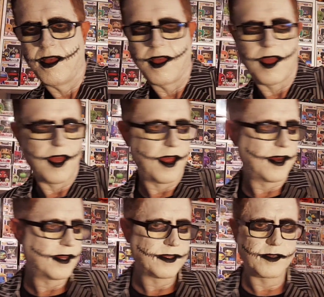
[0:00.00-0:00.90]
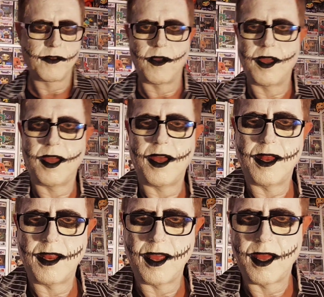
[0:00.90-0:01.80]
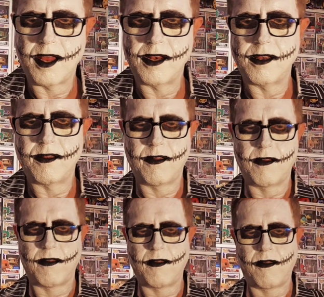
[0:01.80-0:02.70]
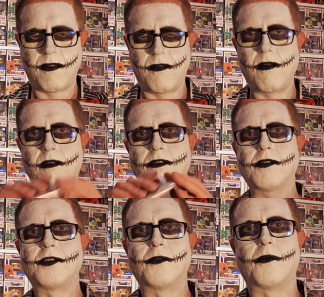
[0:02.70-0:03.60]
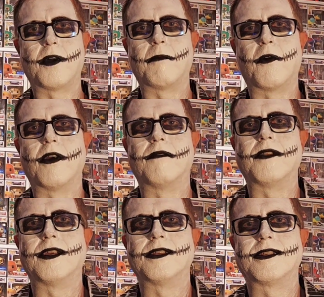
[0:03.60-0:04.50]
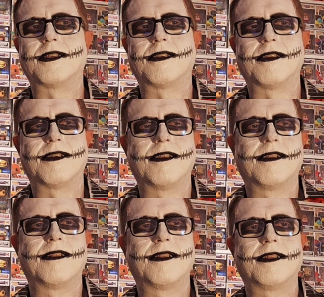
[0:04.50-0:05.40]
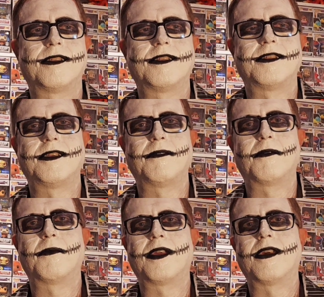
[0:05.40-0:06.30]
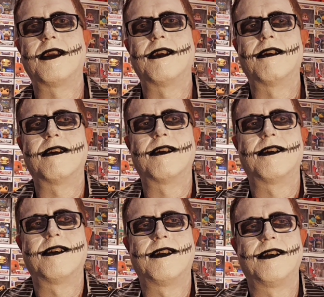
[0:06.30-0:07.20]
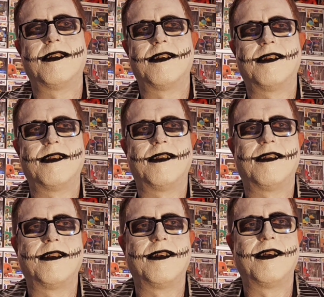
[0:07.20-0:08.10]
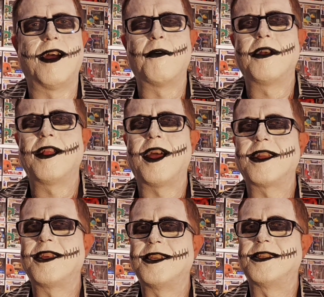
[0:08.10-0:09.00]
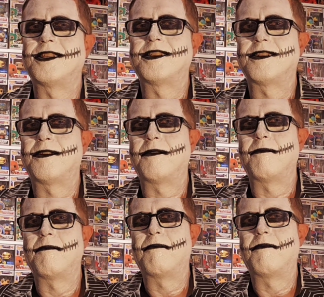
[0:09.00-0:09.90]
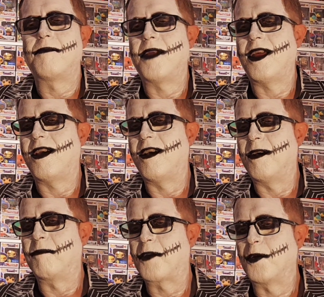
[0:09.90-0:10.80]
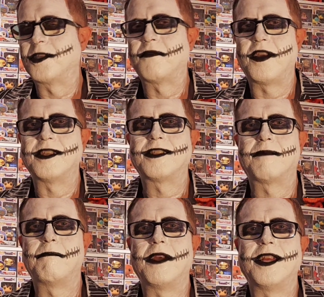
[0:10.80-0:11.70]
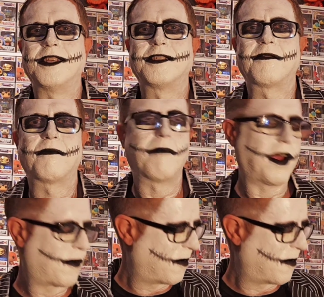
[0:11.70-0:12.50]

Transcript: And let's go ahead and we'll go do one more of these. Let's see what we get here. I really like these Ghostface minis, micro